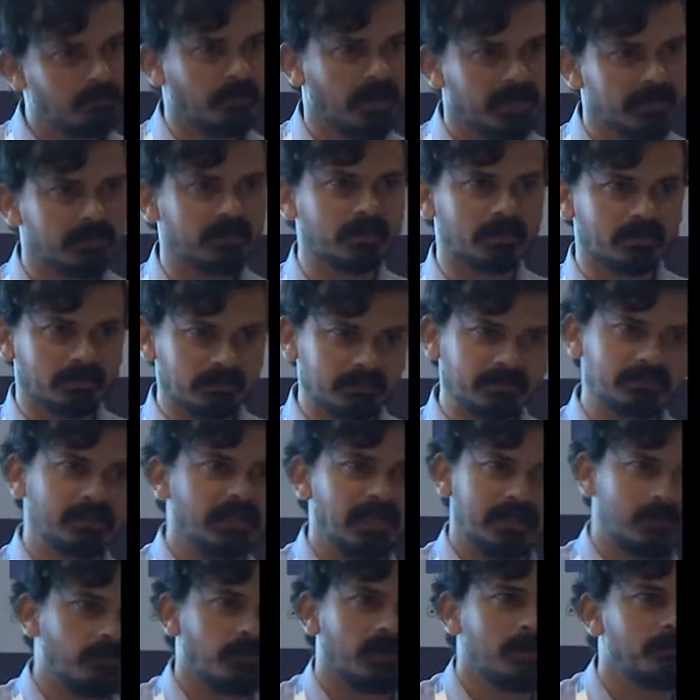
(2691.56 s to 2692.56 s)
but
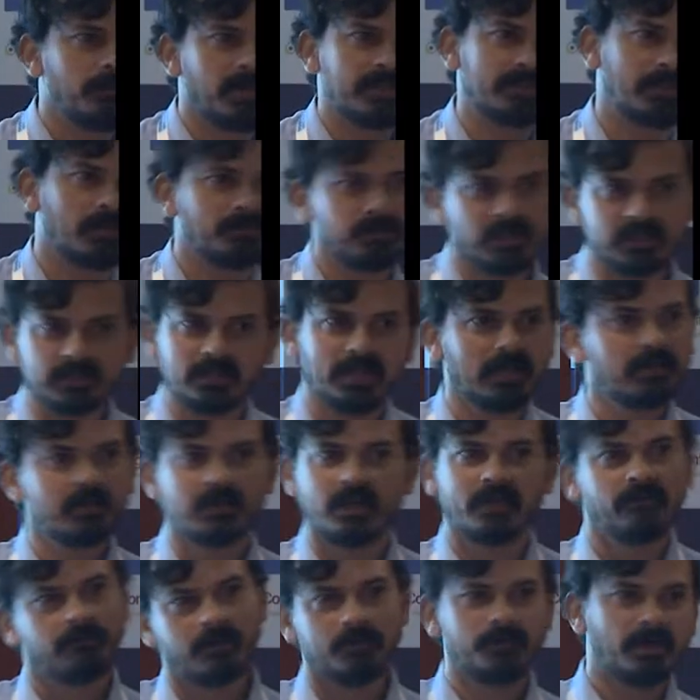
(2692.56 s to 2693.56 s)
it will be something that
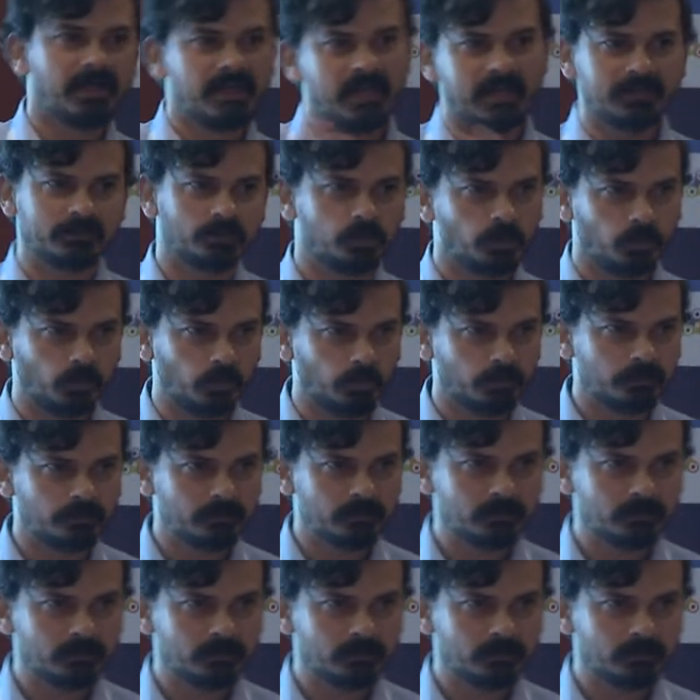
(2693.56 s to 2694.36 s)
everybody has to do,